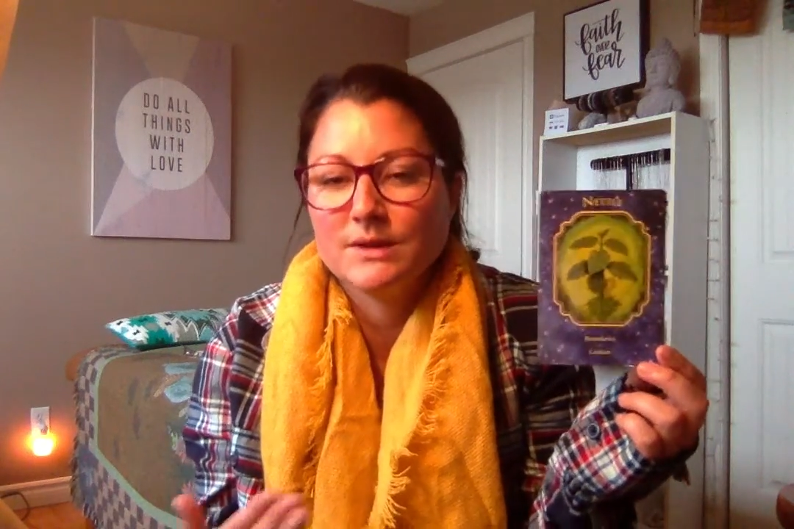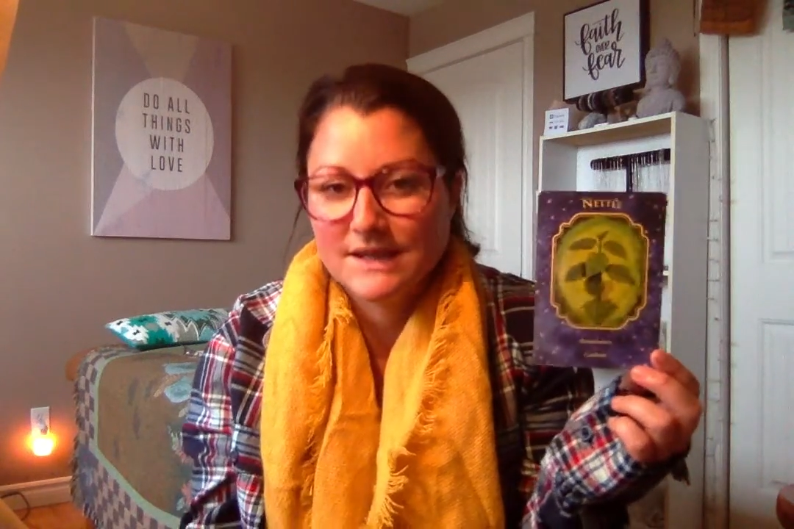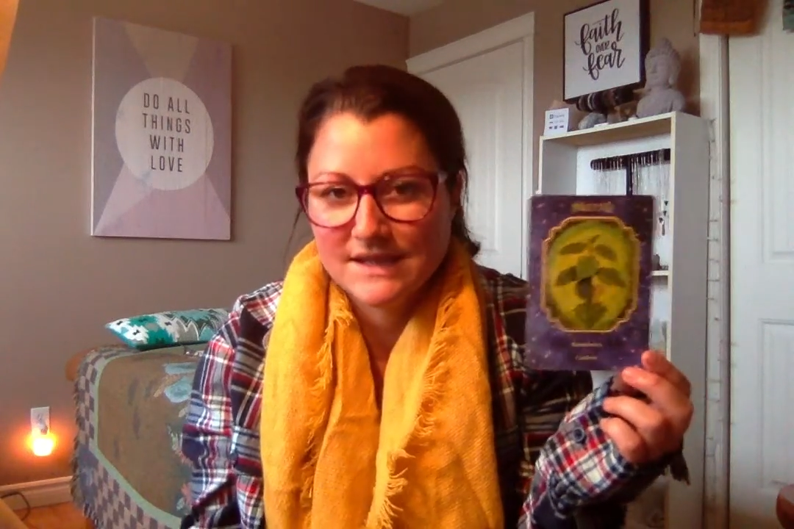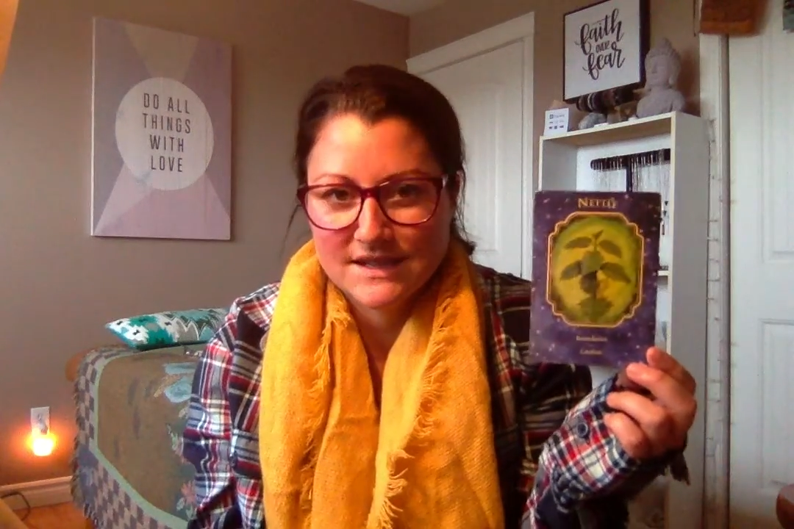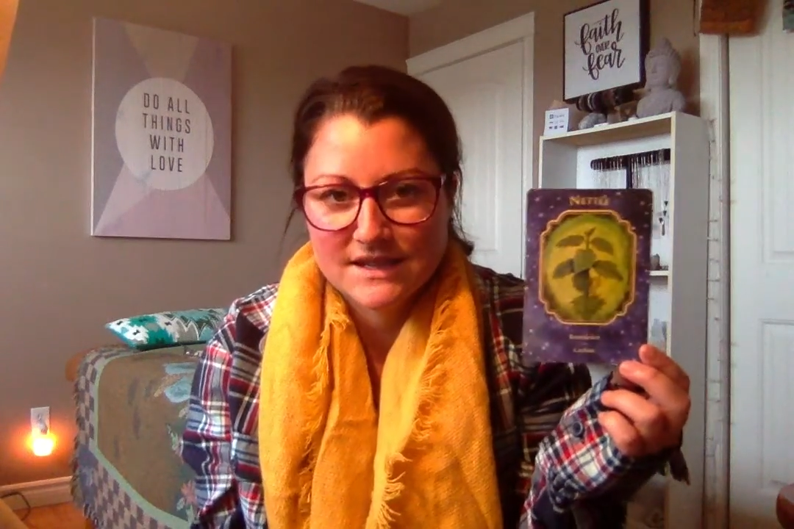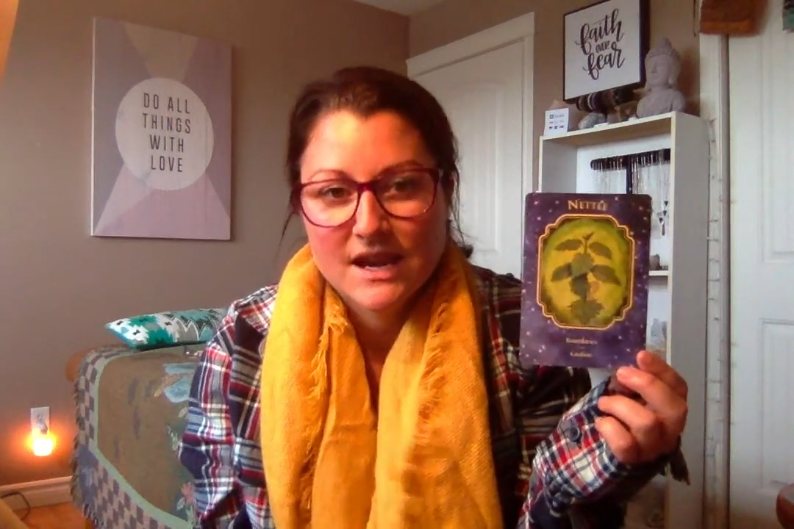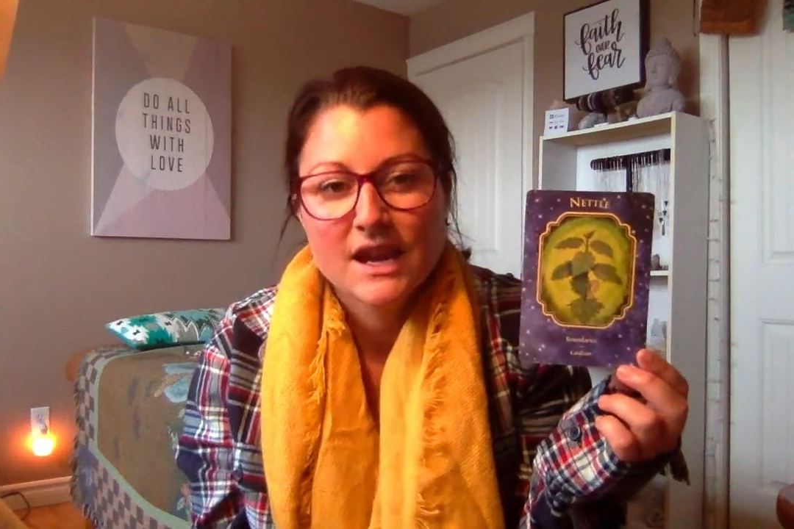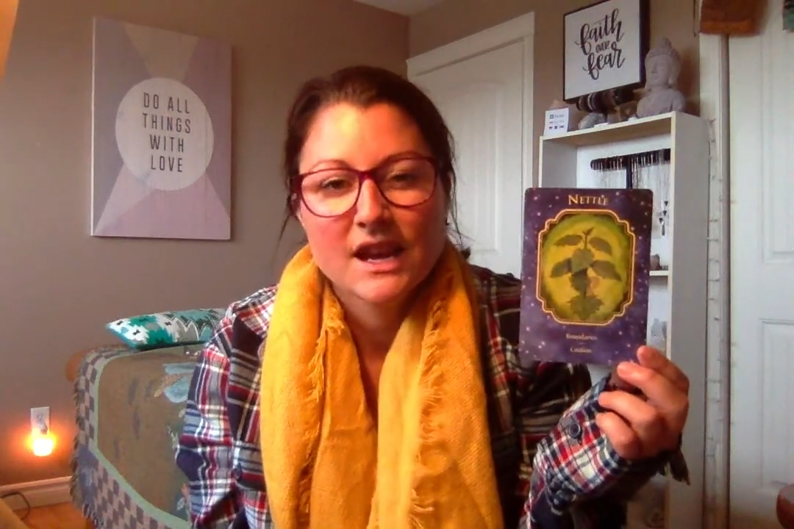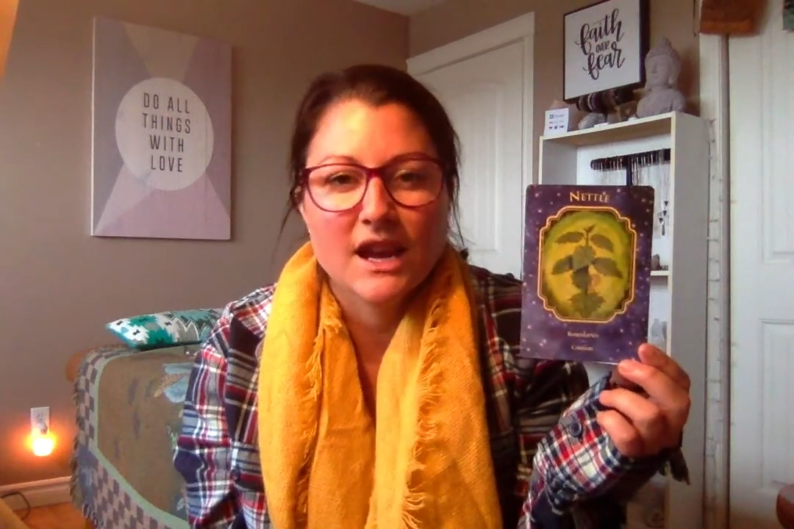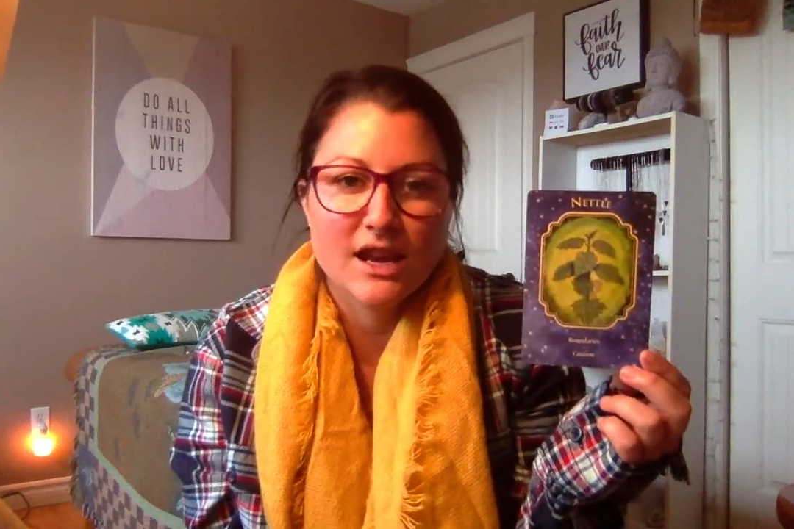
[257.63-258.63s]
exist
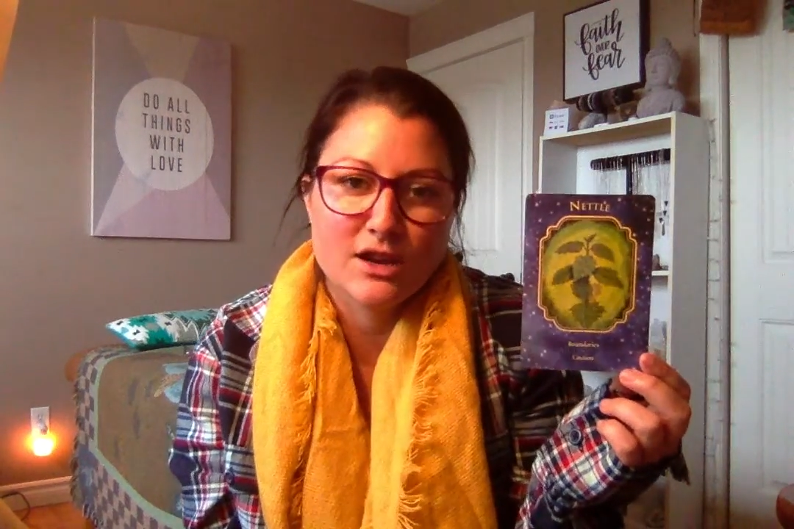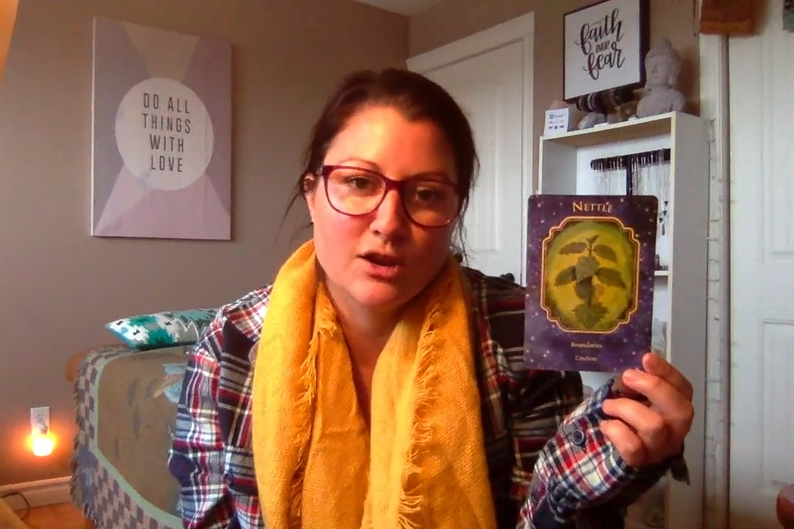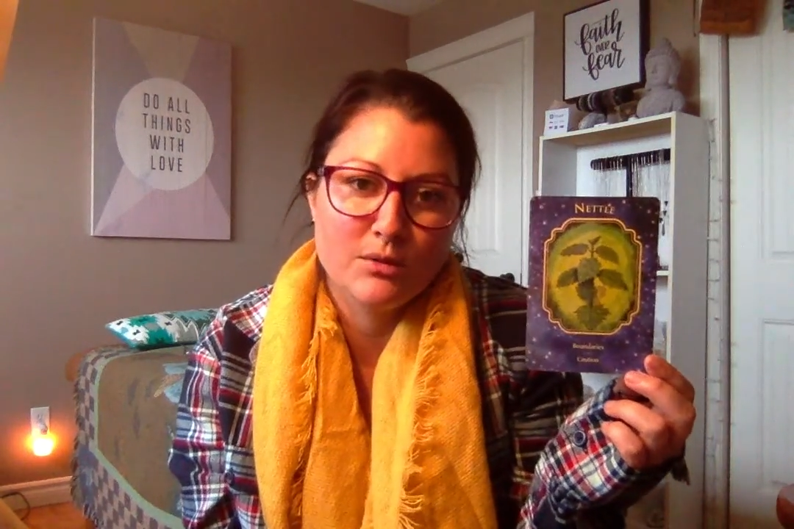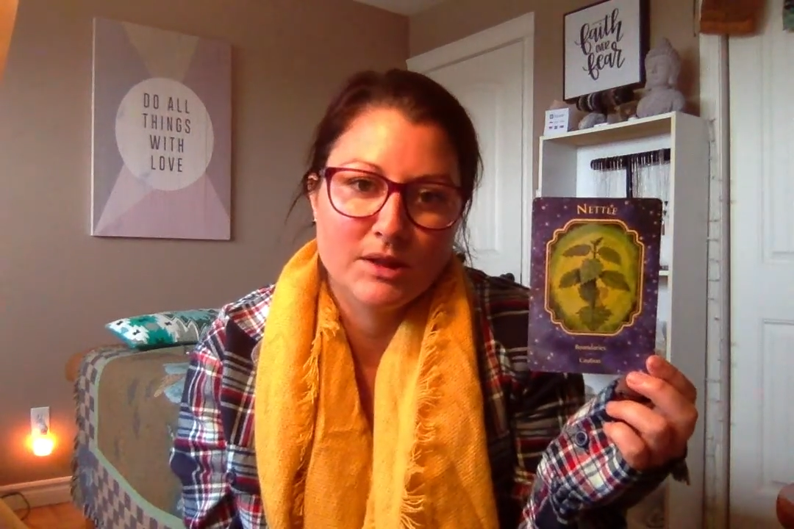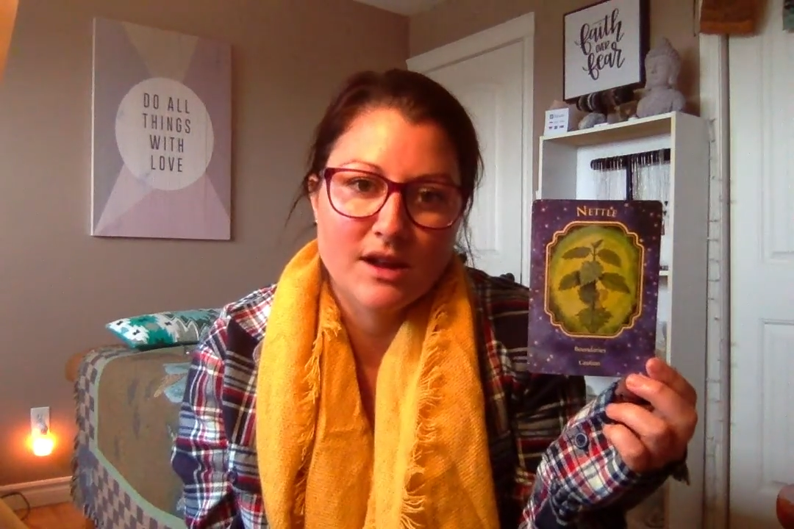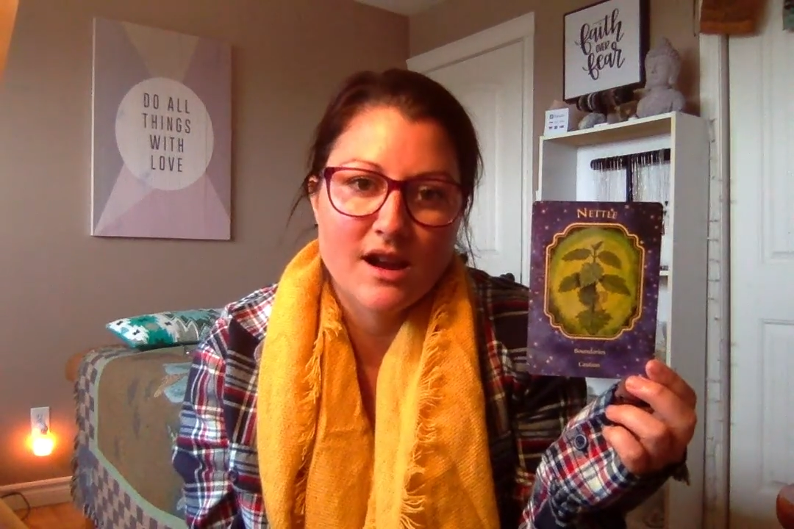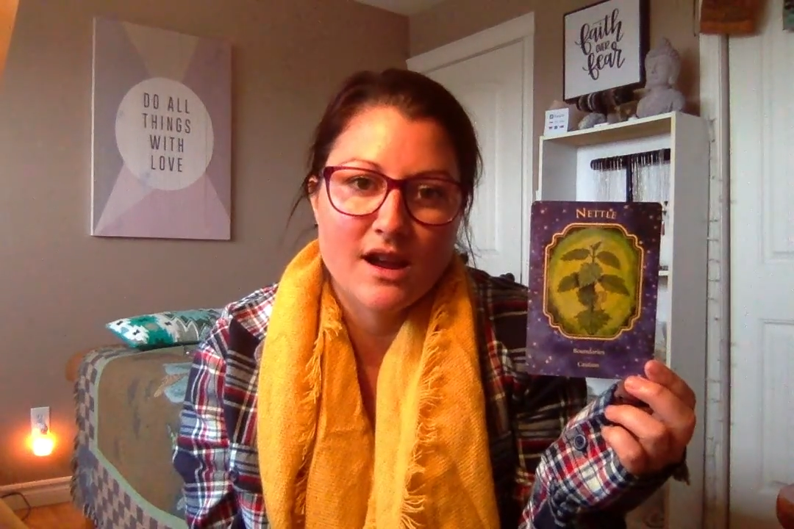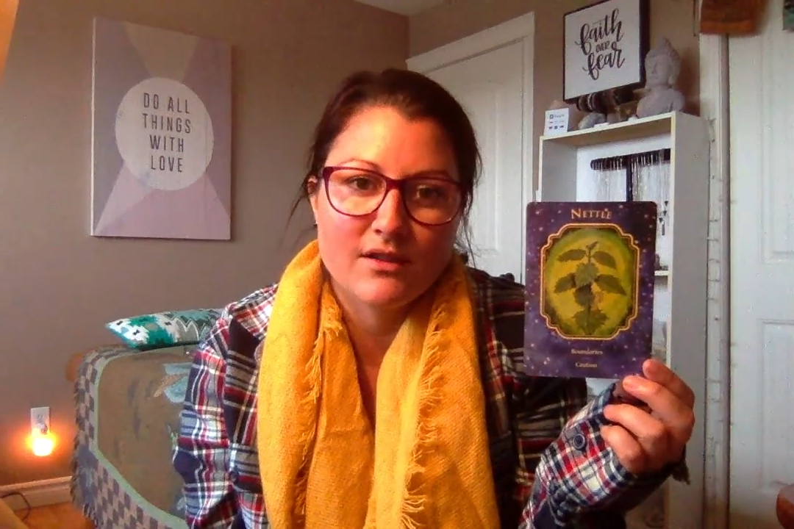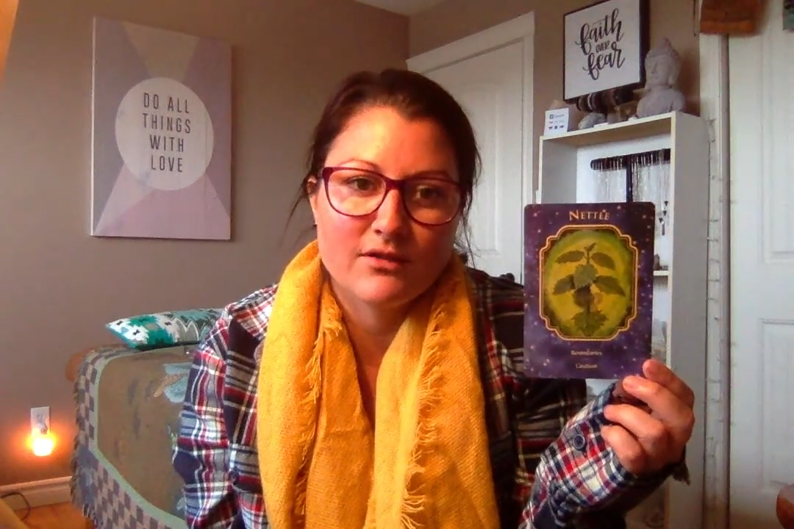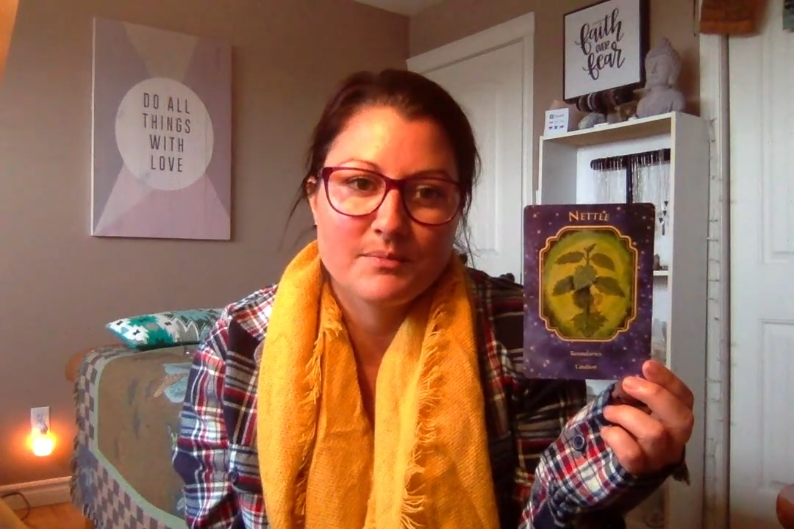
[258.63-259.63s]
in human life.